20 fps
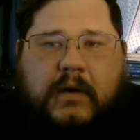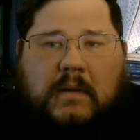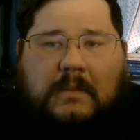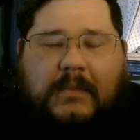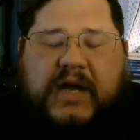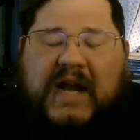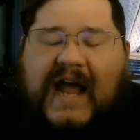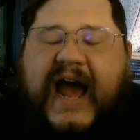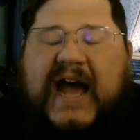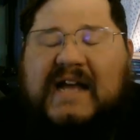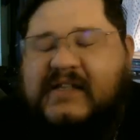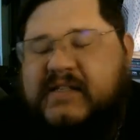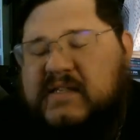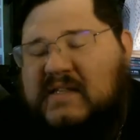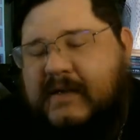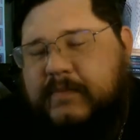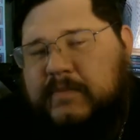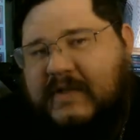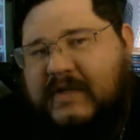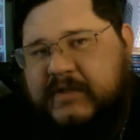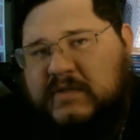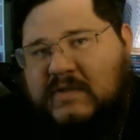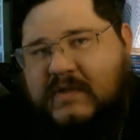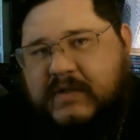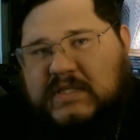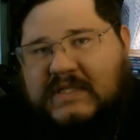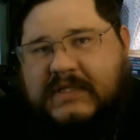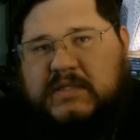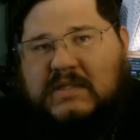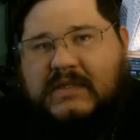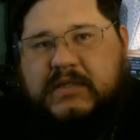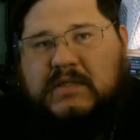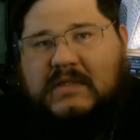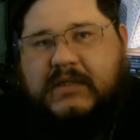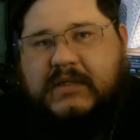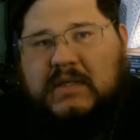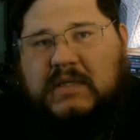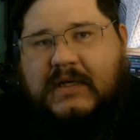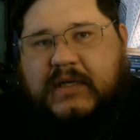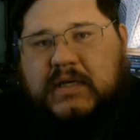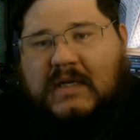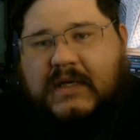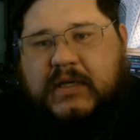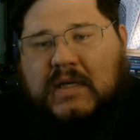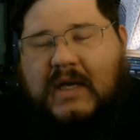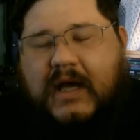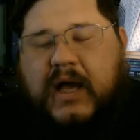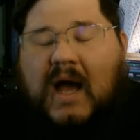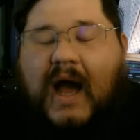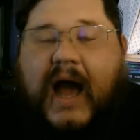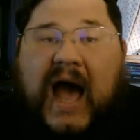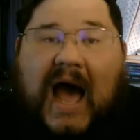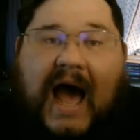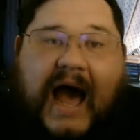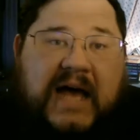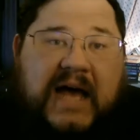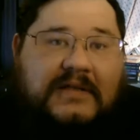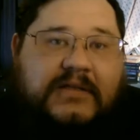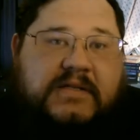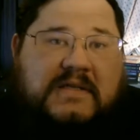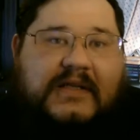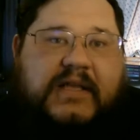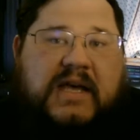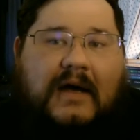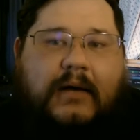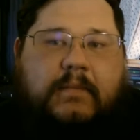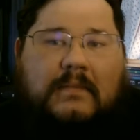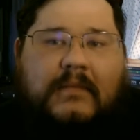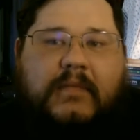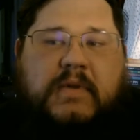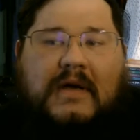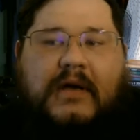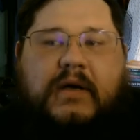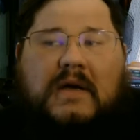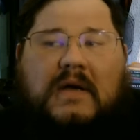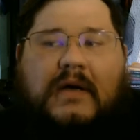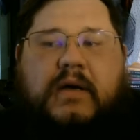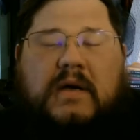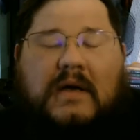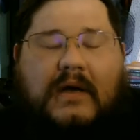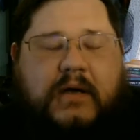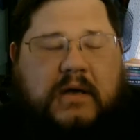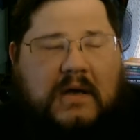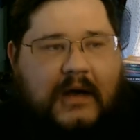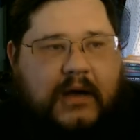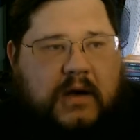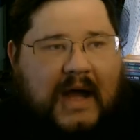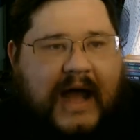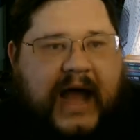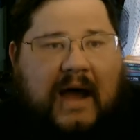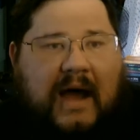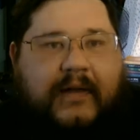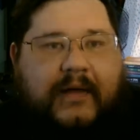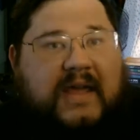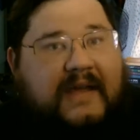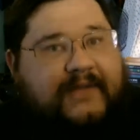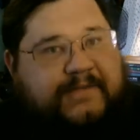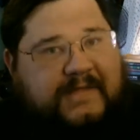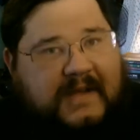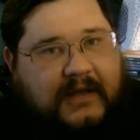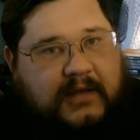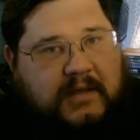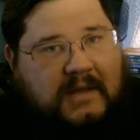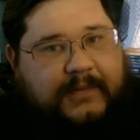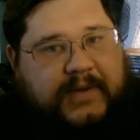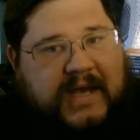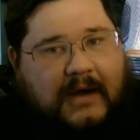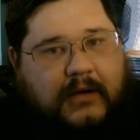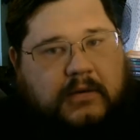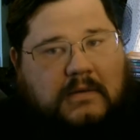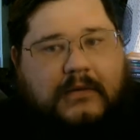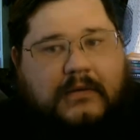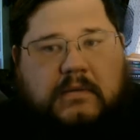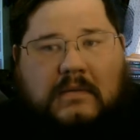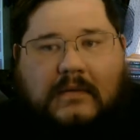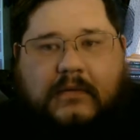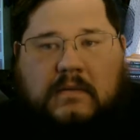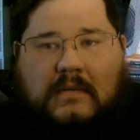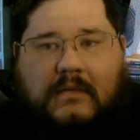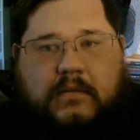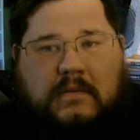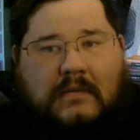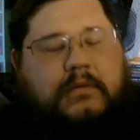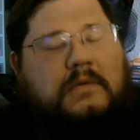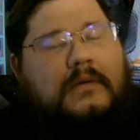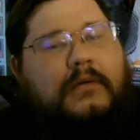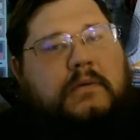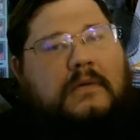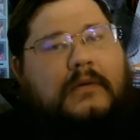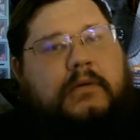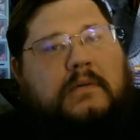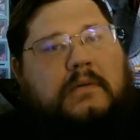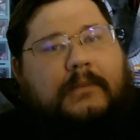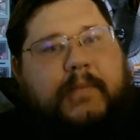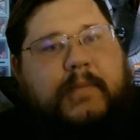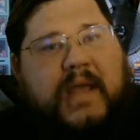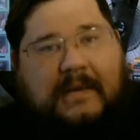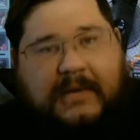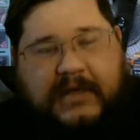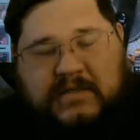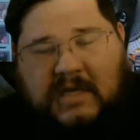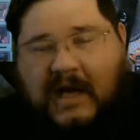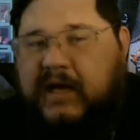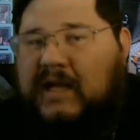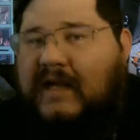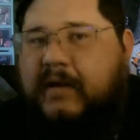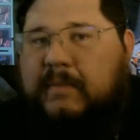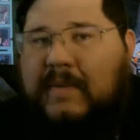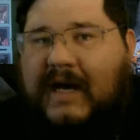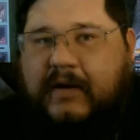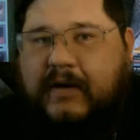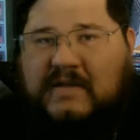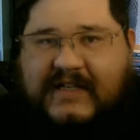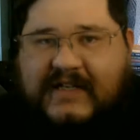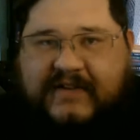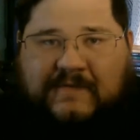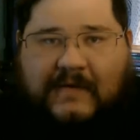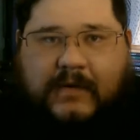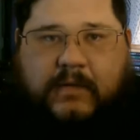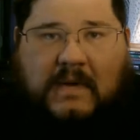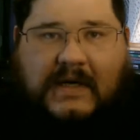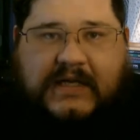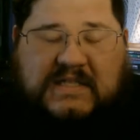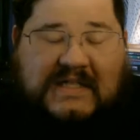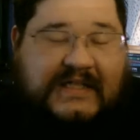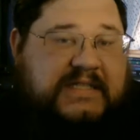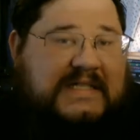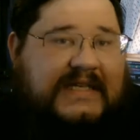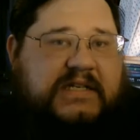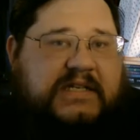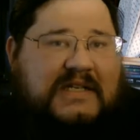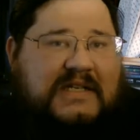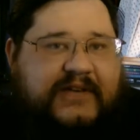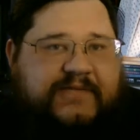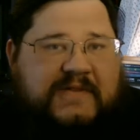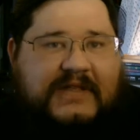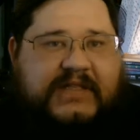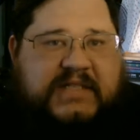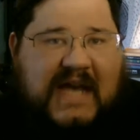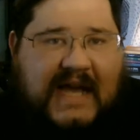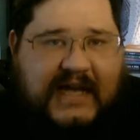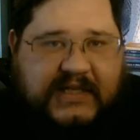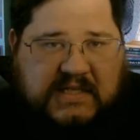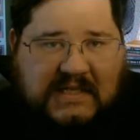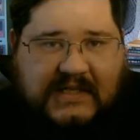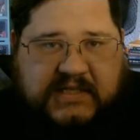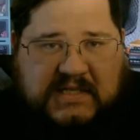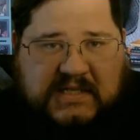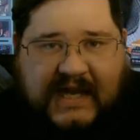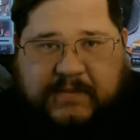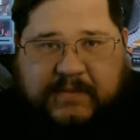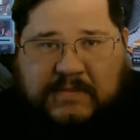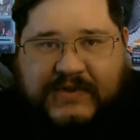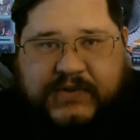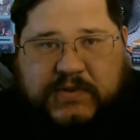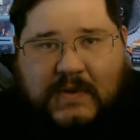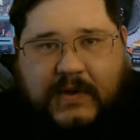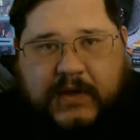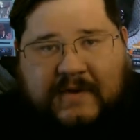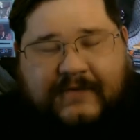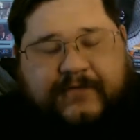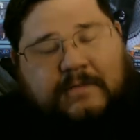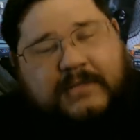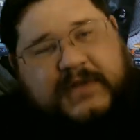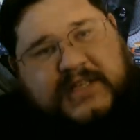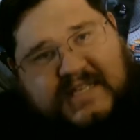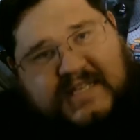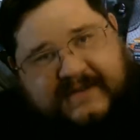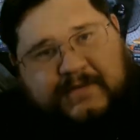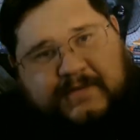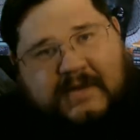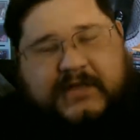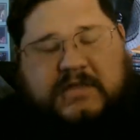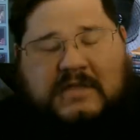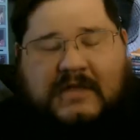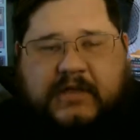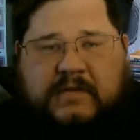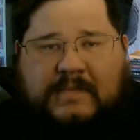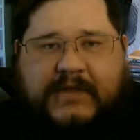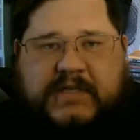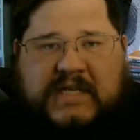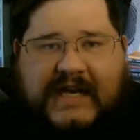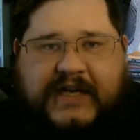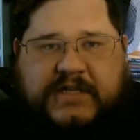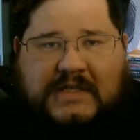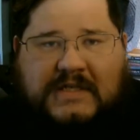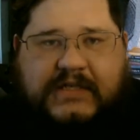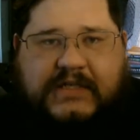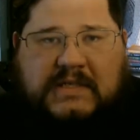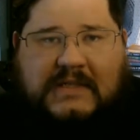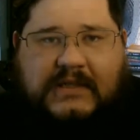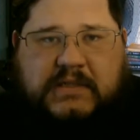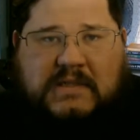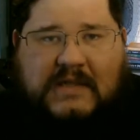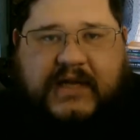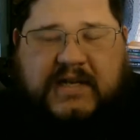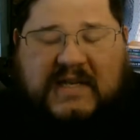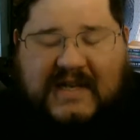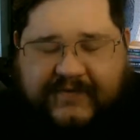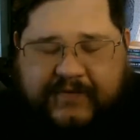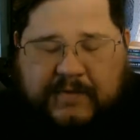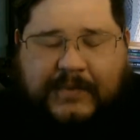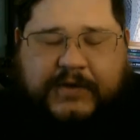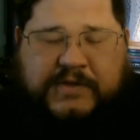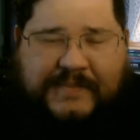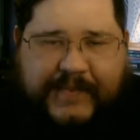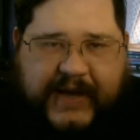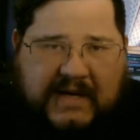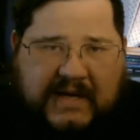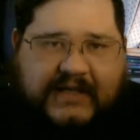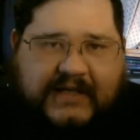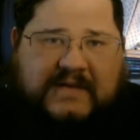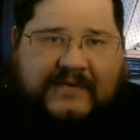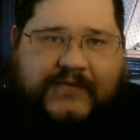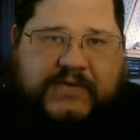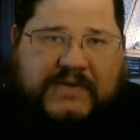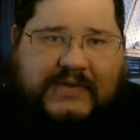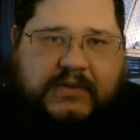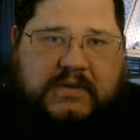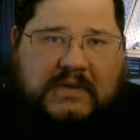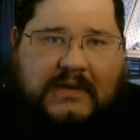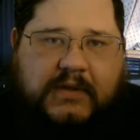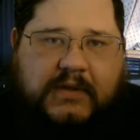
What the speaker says: But ask them their source. Ask them how they feel about maybe talking about different ones and seeing different sides of the same story from different interpretations and different perspectives.